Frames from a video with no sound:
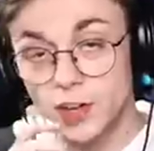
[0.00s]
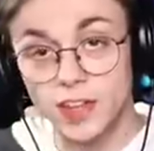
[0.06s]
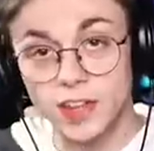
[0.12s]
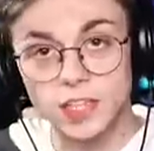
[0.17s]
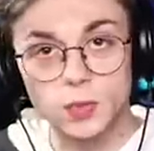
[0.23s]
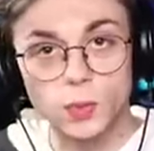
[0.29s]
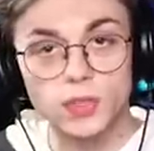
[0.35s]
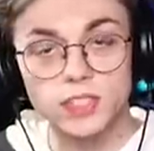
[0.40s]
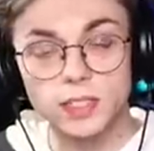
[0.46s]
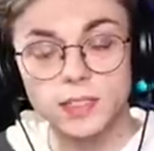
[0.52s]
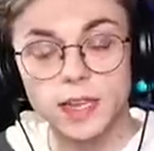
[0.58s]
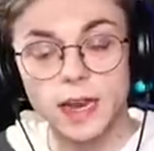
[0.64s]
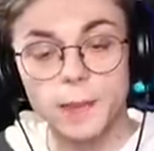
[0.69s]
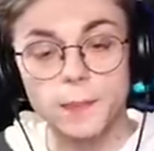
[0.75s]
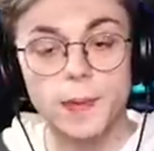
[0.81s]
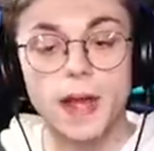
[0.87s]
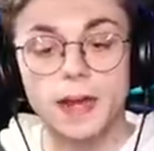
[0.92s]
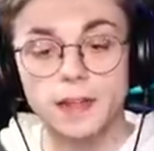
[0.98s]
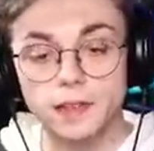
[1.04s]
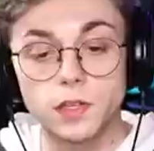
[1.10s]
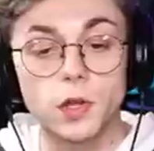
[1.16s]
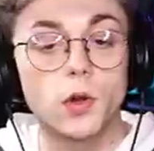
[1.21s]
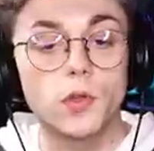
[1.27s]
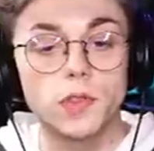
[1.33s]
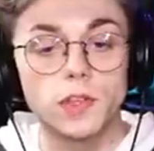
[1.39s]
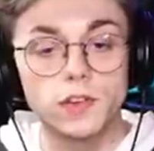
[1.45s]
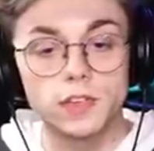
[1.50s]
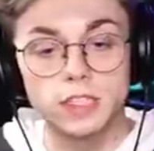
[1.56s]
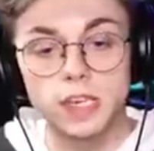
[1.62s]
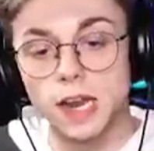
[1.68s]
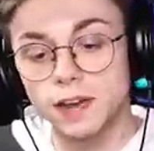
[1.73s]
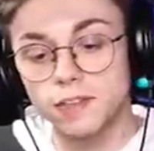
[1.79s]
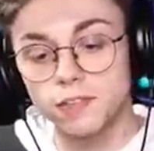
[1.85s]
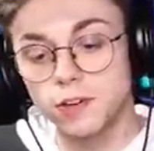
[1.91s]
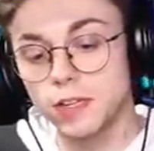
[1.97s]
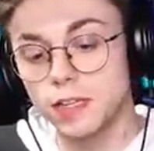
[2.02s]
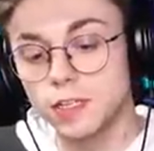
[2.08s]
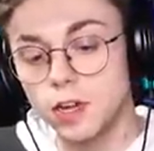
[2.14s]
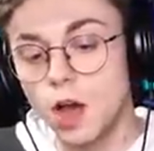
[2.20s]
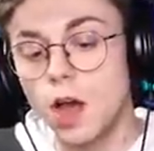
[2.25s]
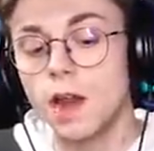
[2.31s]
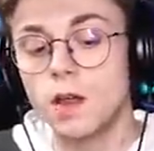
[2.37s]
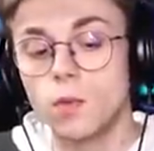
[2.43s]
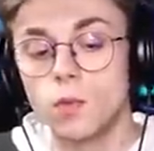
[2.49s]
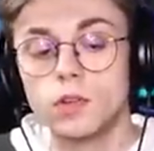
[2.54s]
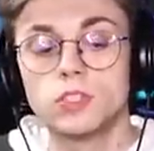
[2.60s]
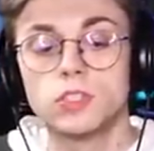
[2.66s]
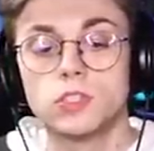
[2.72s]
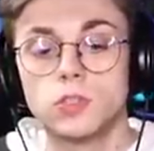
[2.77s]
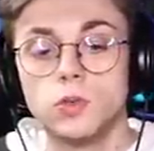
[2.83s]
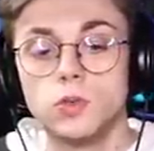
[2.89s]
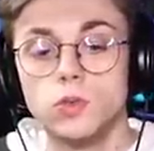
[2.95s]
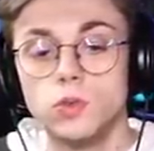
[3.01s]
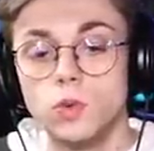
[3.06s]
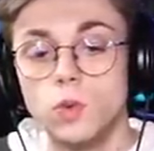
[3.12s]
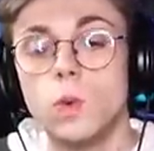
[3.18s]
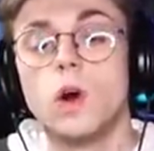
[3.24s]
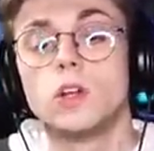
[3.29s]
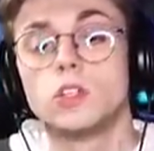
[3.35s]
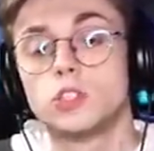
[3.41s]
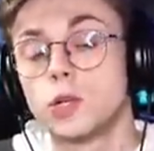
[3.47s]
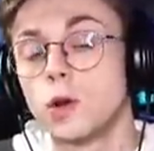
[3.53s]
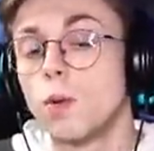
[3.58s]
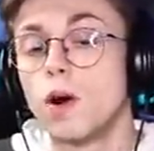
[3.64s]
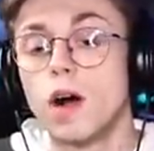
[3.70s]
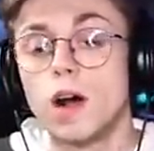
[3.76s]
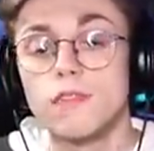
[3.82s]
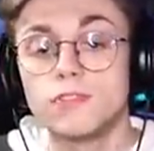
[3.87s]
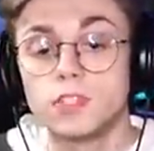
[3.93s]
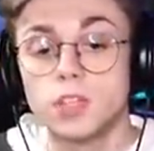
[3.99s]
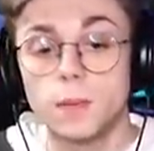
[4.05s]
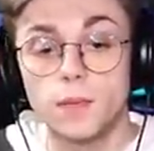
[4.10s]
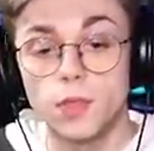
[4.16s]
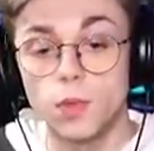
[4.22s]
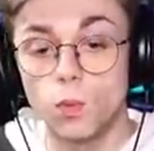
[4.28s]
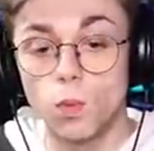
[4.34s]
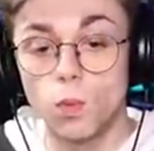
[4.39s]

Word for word: okay, this one's a data pack. The only reason I really got it was to show off some of the